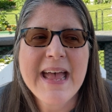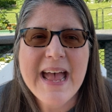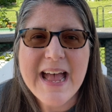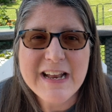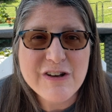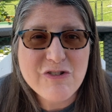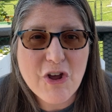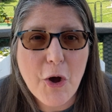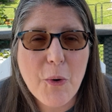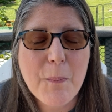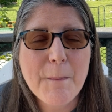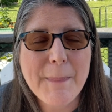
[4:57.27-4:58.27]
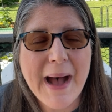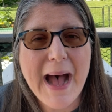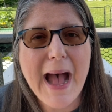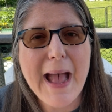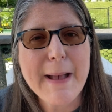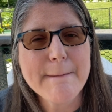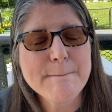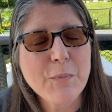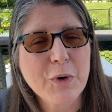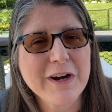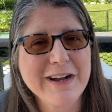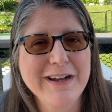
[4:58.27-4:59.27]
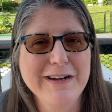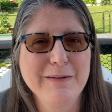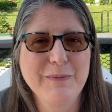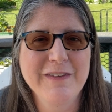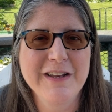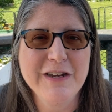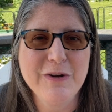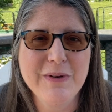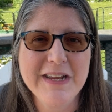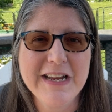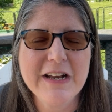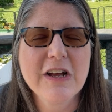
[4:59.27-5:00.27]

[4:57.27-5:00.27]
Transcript: and don't buy more items than you need.